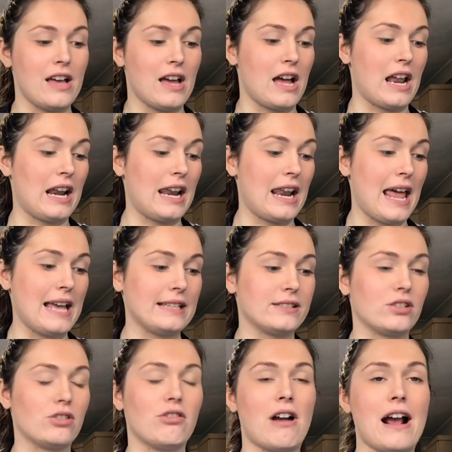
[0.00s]
and let's
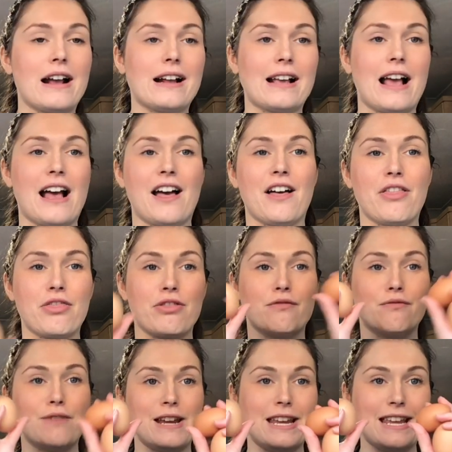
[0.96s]
crack our
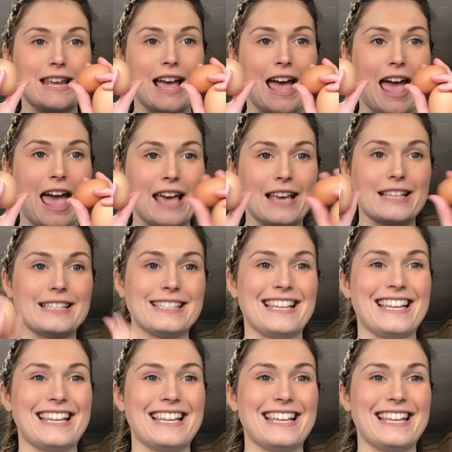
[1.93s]
3 eggs